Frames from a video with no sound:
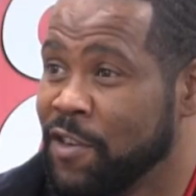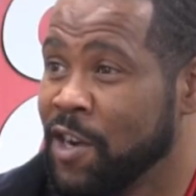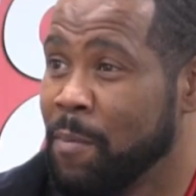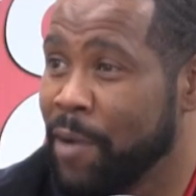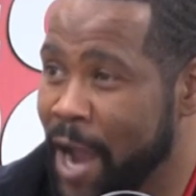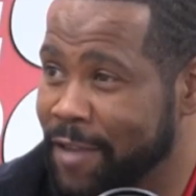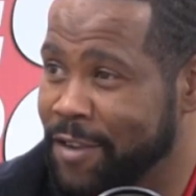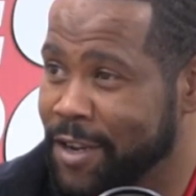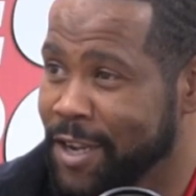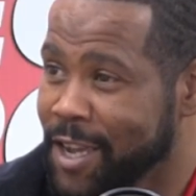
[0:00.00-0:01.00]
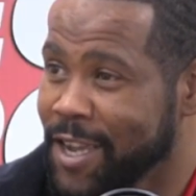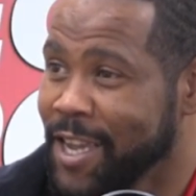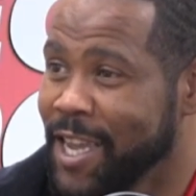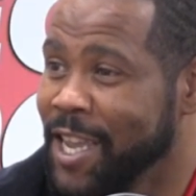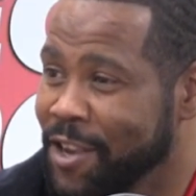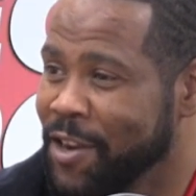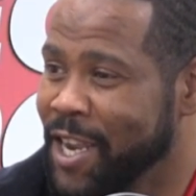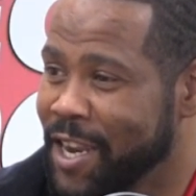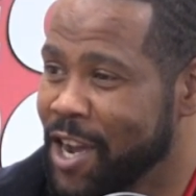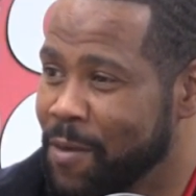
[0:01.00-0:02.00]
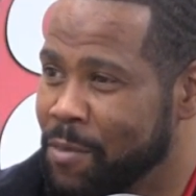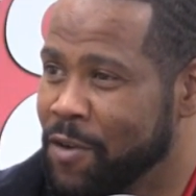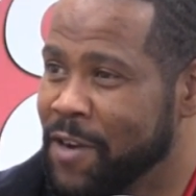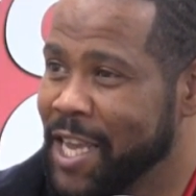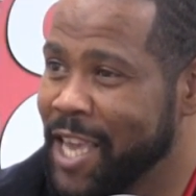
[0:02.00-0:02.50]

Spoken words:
to Nebraska and you need help moving the